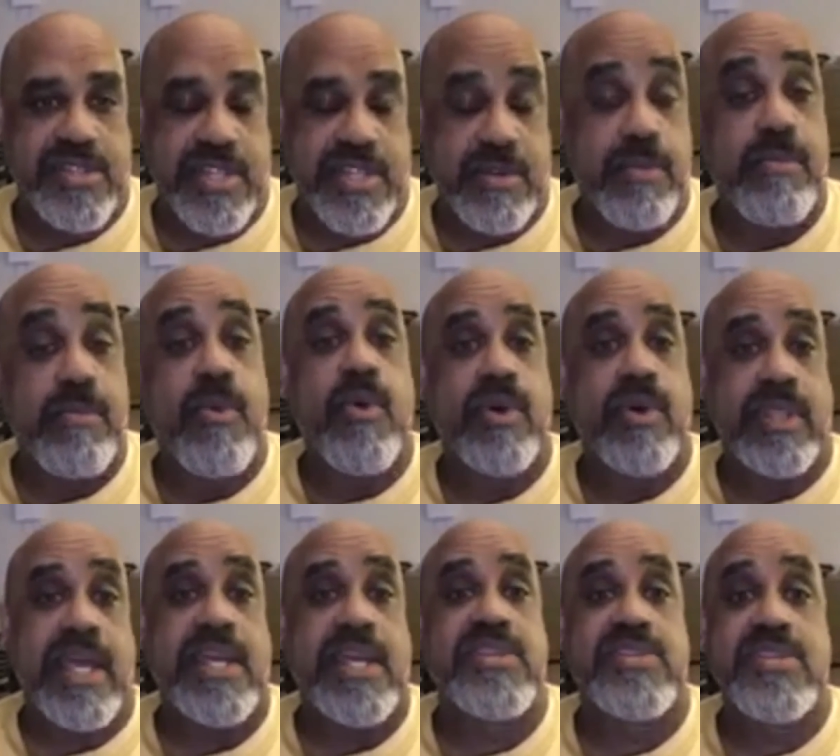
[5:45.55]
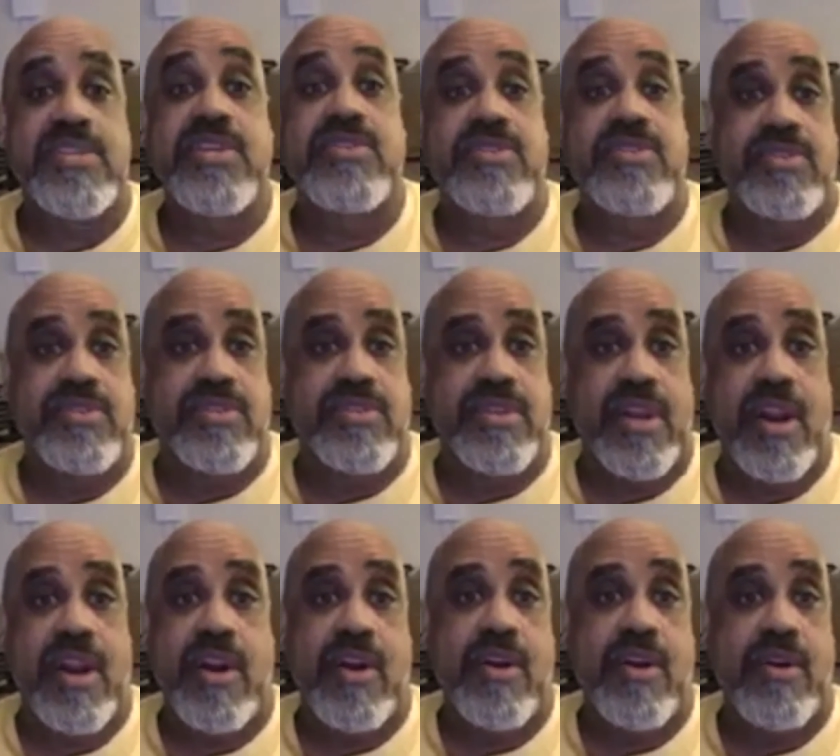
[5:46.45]
They were more like sisters,
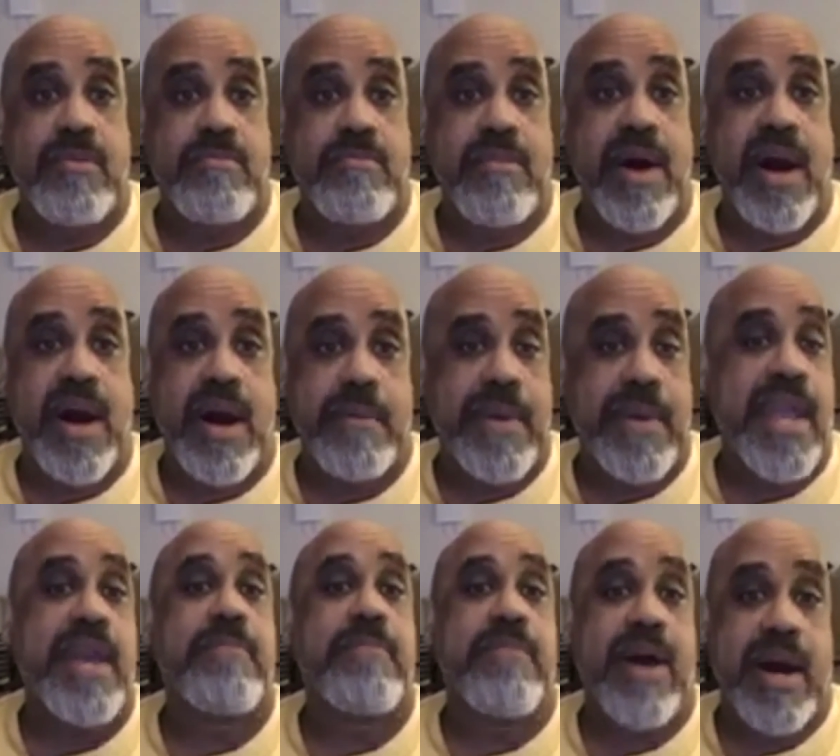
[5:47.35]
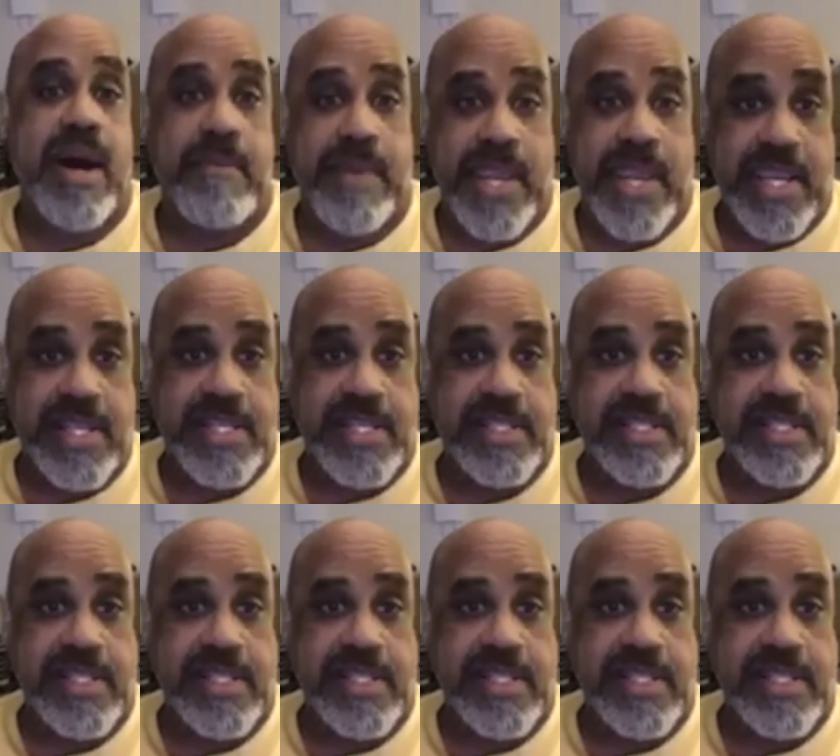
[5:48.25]
her, mom, and mom eight.